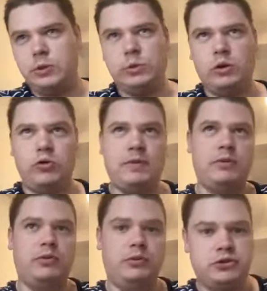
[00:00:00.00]
who a lot of
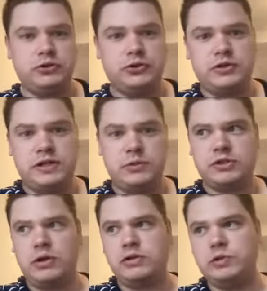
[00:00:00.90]
people thought John Doherty
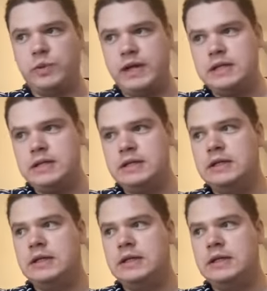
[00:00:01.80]
was going to win.